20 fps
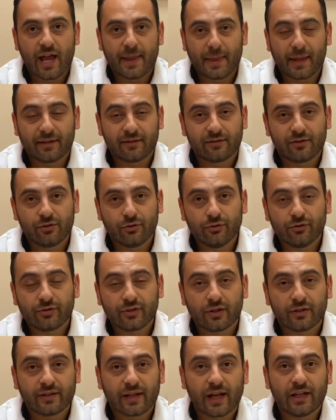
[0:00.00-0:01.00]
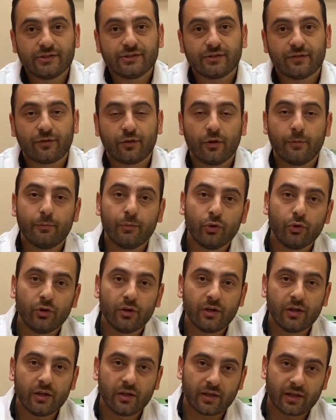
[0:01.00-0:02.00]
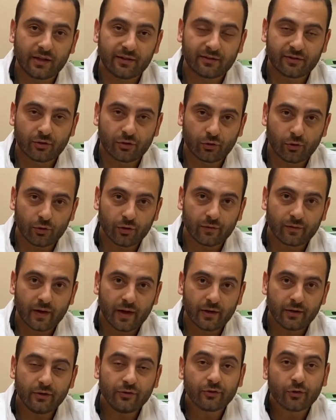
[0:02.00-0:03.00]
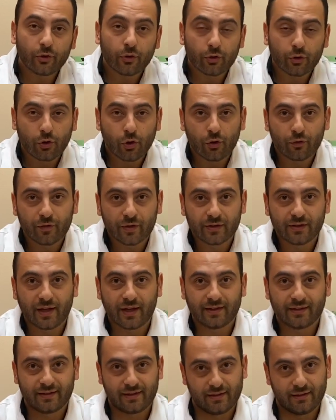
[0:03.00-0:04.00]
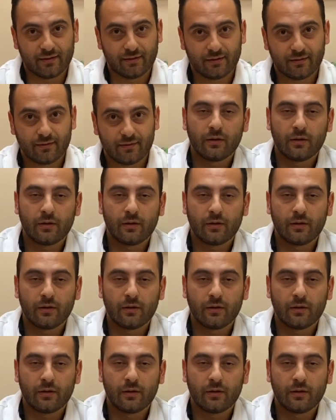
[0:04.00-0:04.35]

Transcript: that's used to test for immunity against coronavirus or COVID-19.